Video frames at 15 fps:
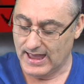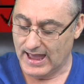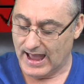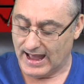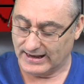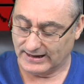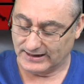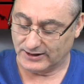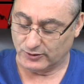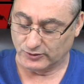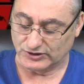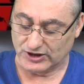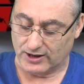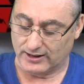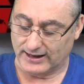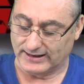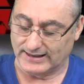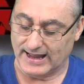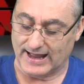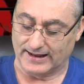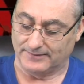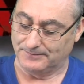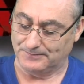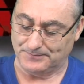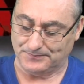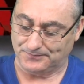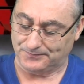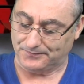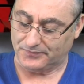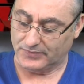And then it goes on like that.
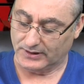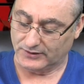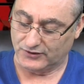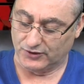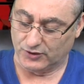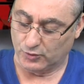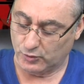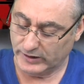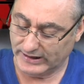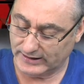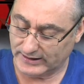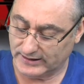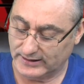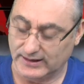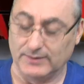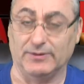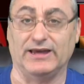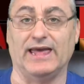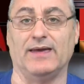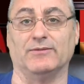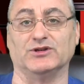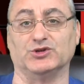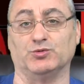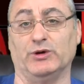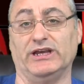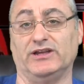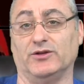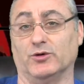To the weak, he became as weak.